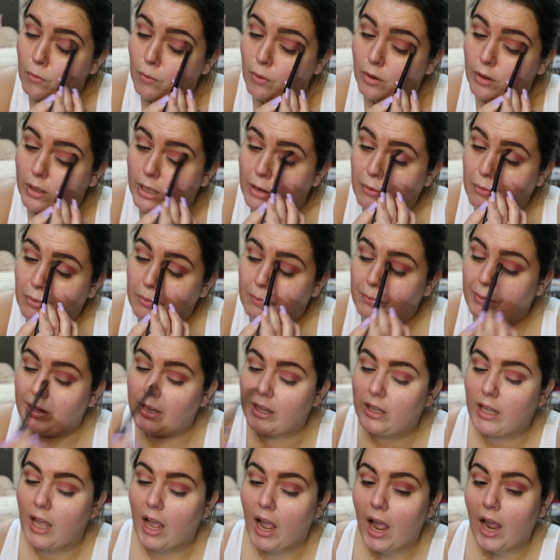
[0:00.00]
well, it would
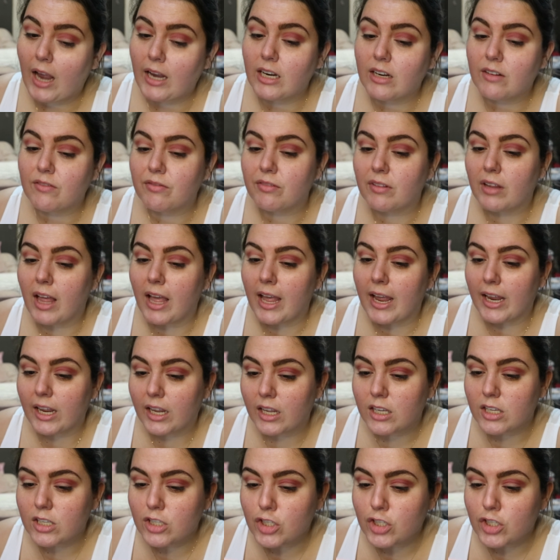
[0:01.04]
be kind of like